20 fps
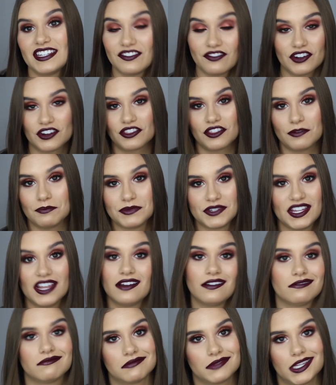Give it a thumbs
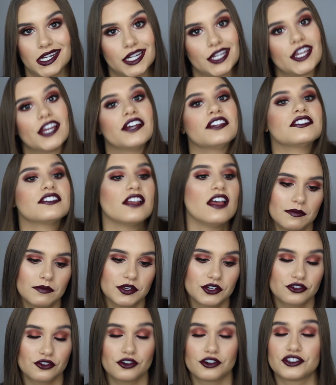down then, I guess. And
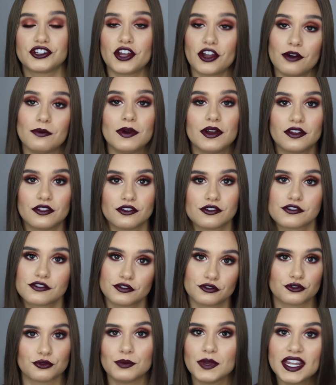be sure to check out my other
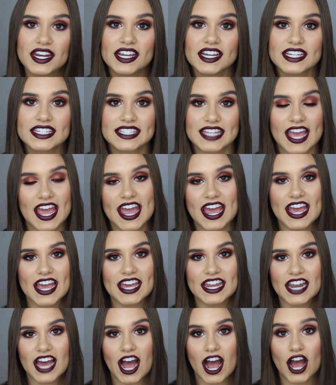social medias,
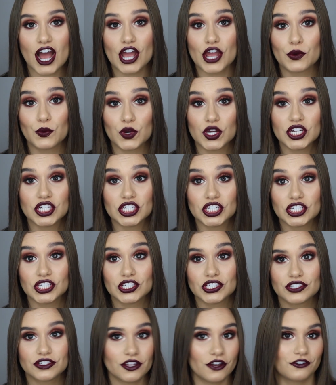and I
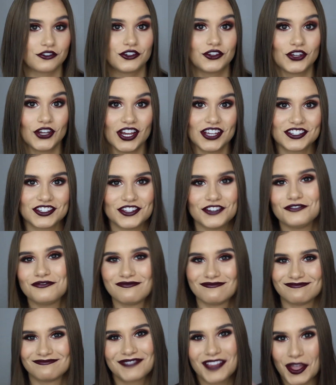will talk to you guys
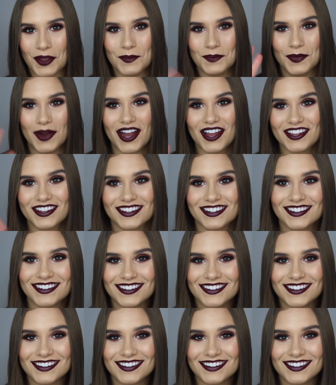soon. Bye!